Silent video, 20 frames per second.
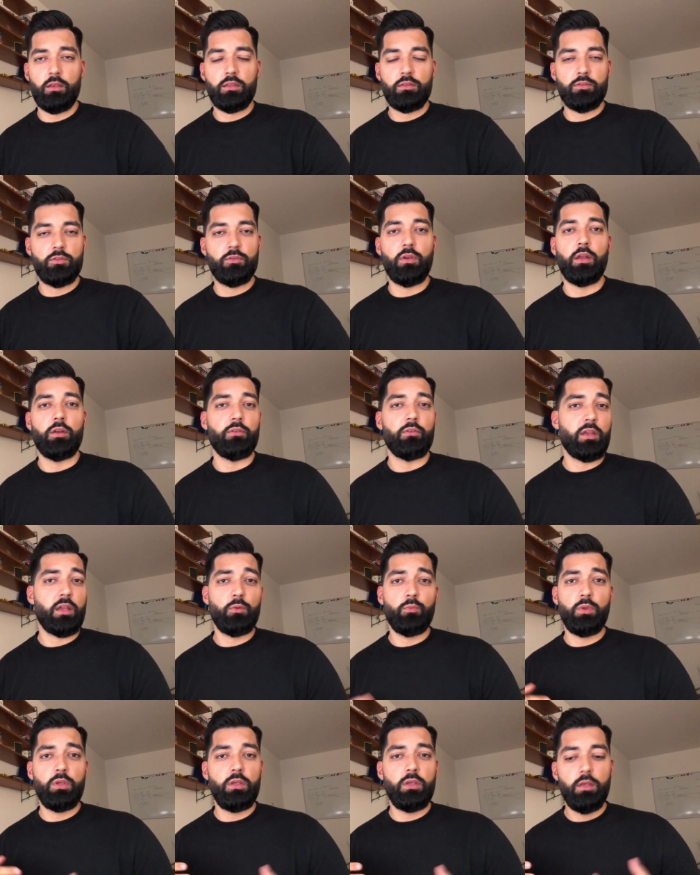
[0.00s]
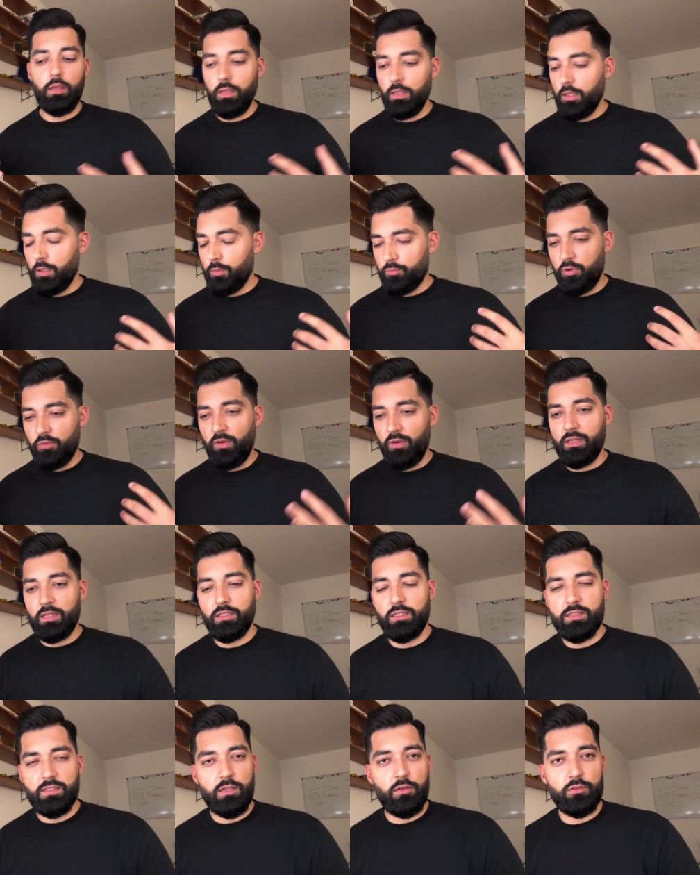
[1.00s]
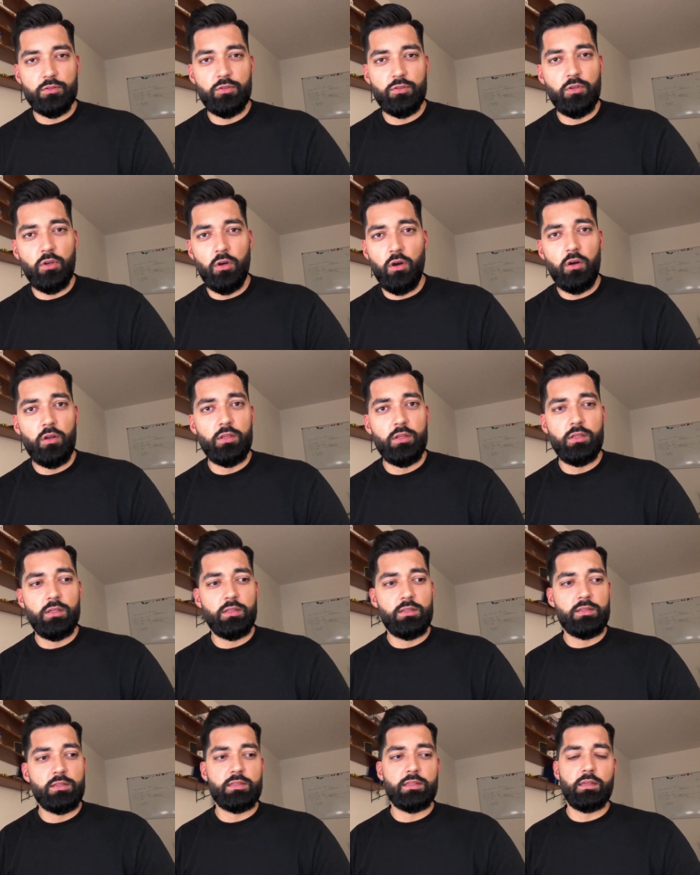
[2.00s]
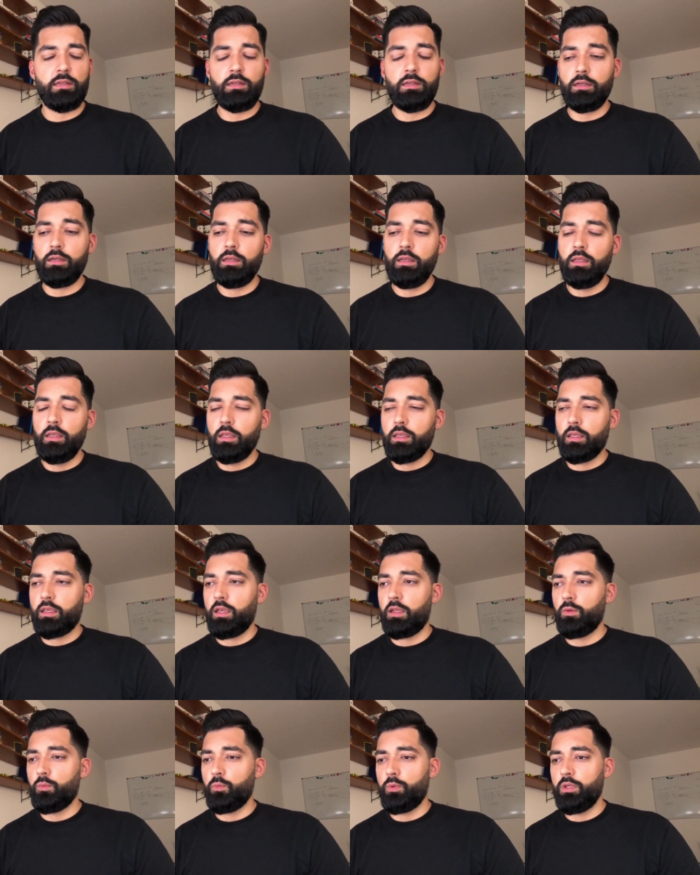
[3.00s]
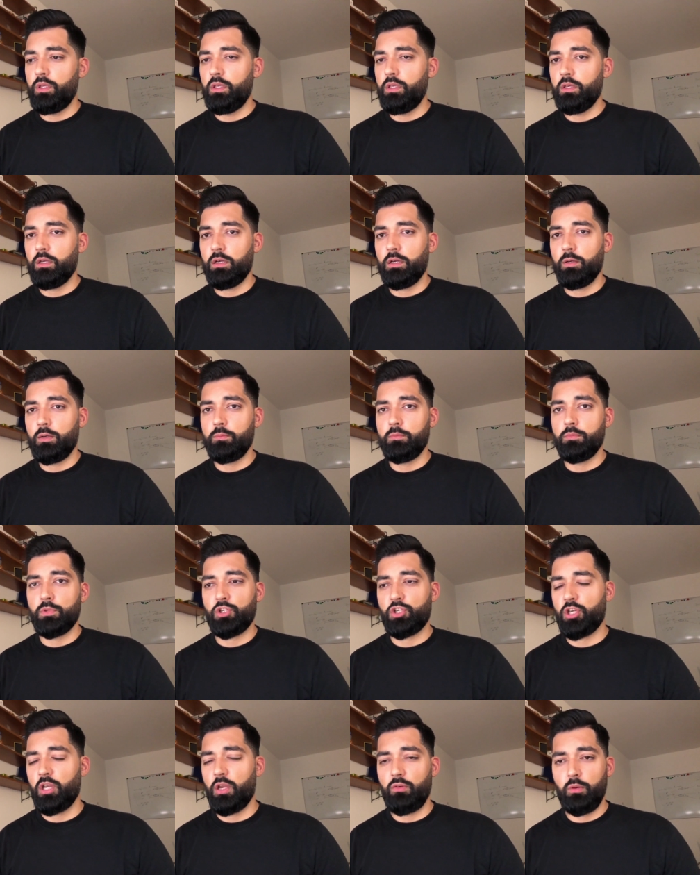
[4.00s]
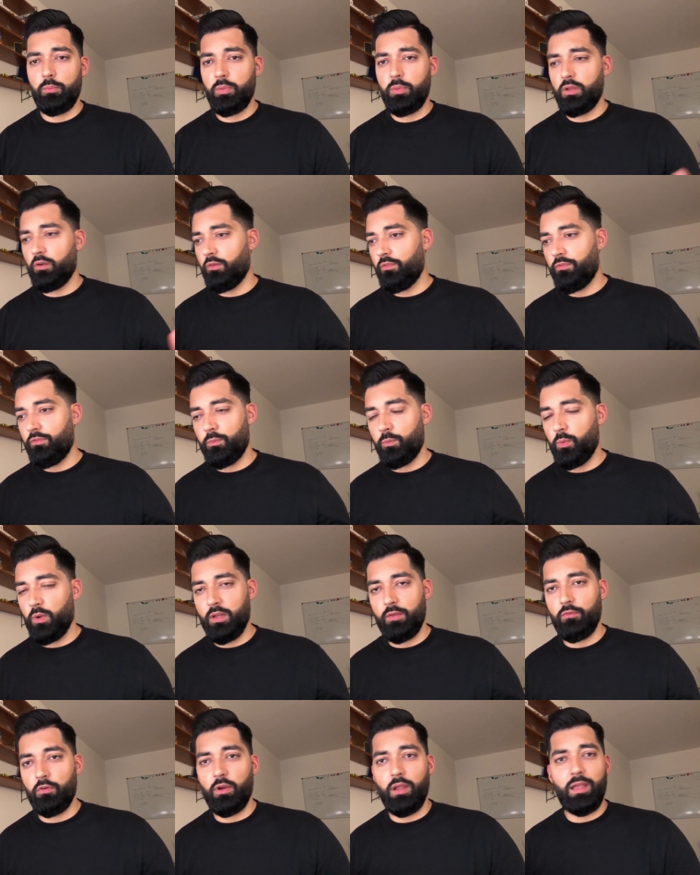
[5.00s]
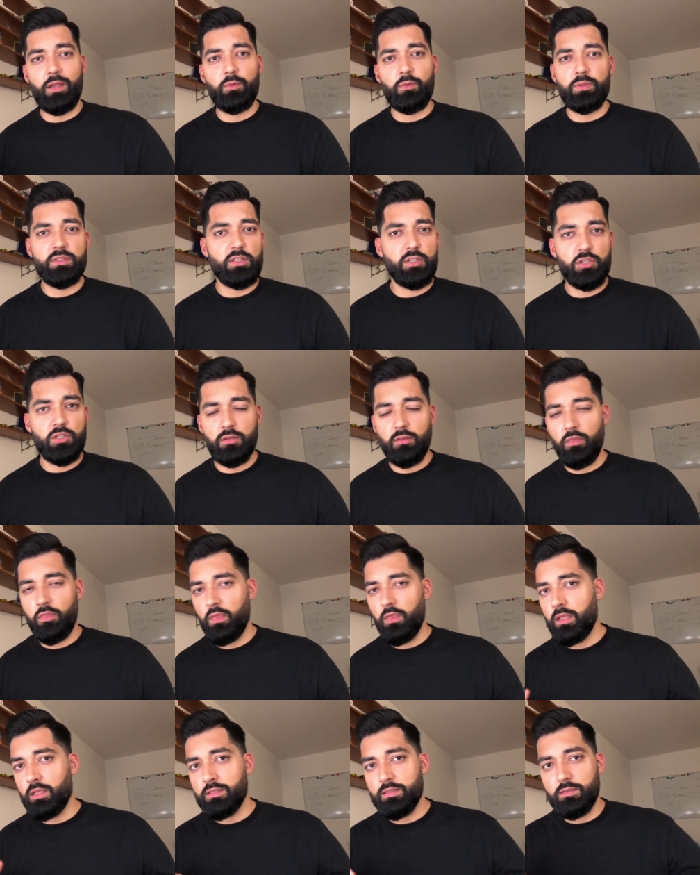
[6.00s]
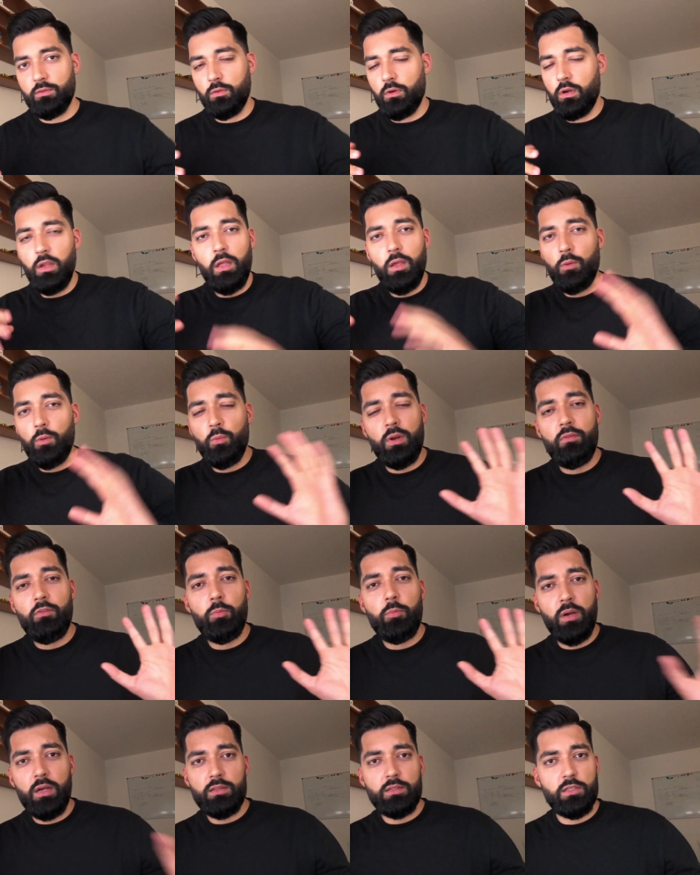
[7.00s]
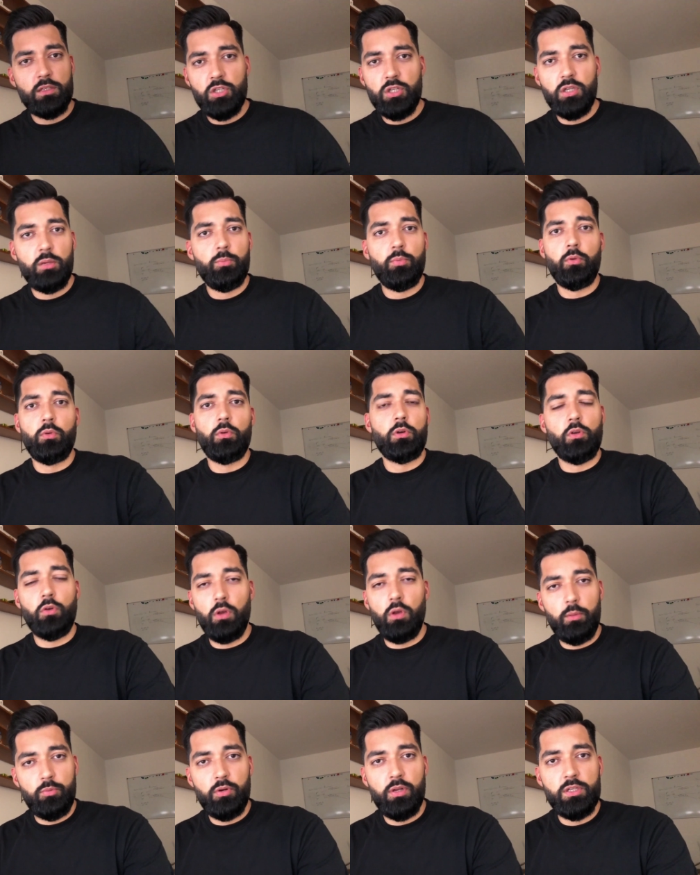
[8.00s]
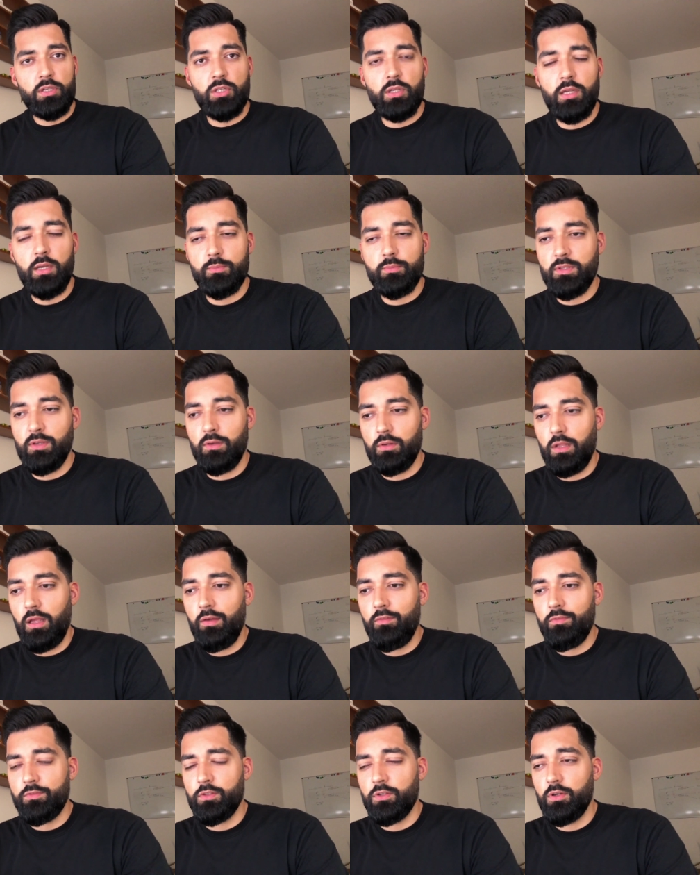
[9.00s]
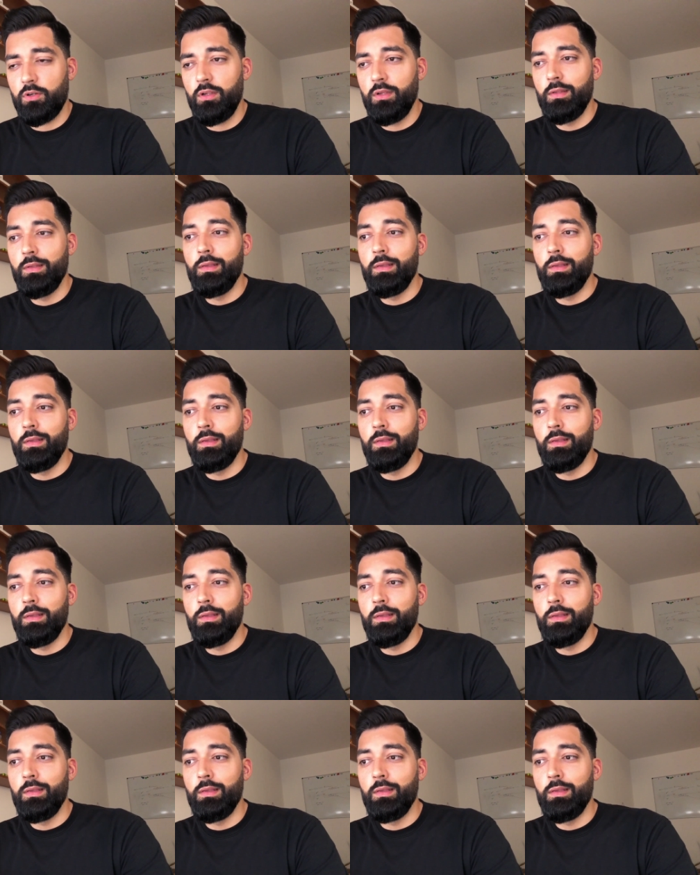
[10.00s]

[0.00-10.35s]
together? Can we provide a discount to your audience? Uh, can we um, share a bit of whatever acquisition things or whatever partnership or collaboration comes out after?